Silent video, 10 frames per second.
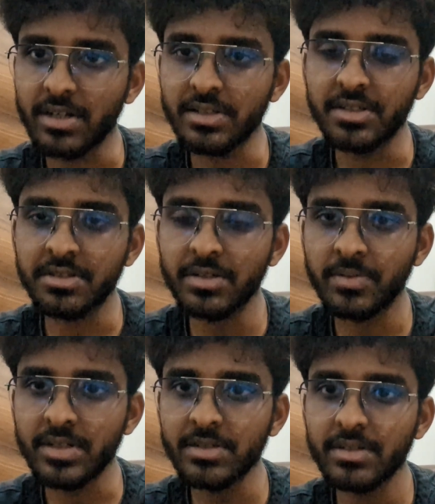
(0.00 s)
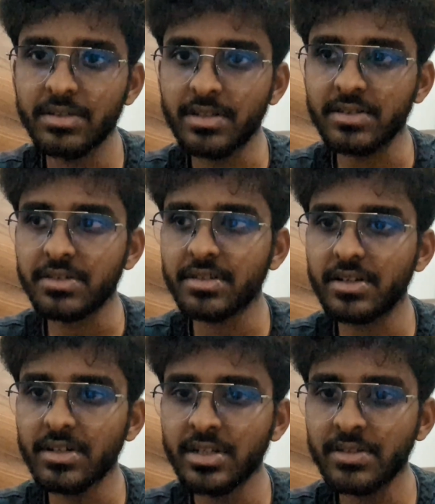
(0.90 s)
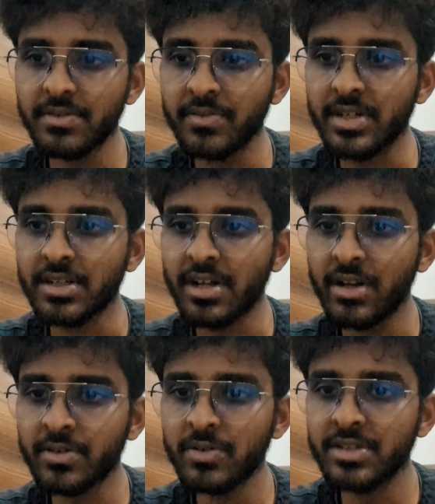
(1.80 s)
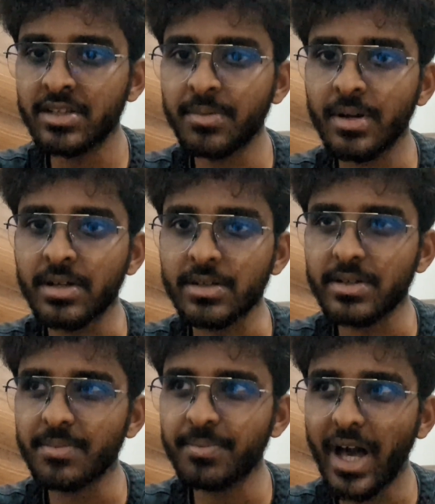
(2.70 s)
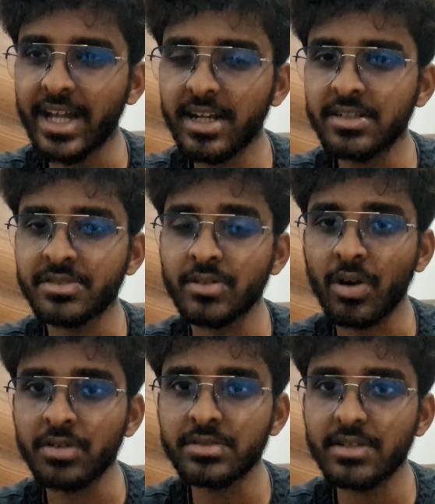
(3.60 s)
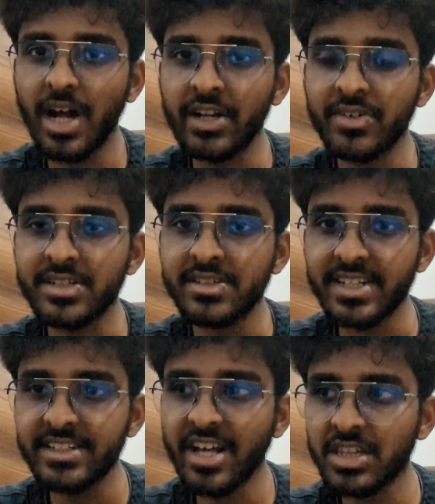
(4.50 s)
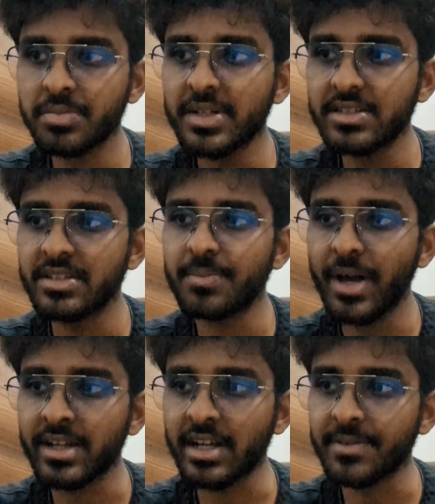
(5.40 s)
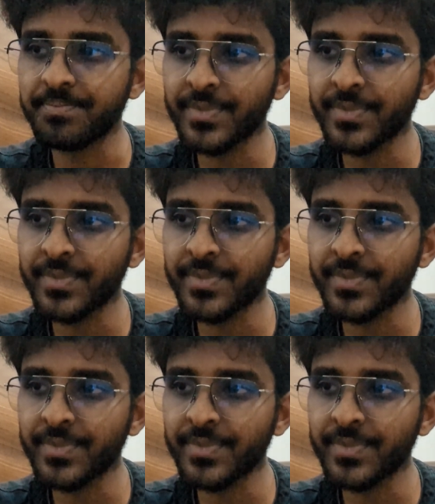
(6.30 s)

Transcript: receiver, then the sender will conclude that the packet is lost and will retransmit the packet.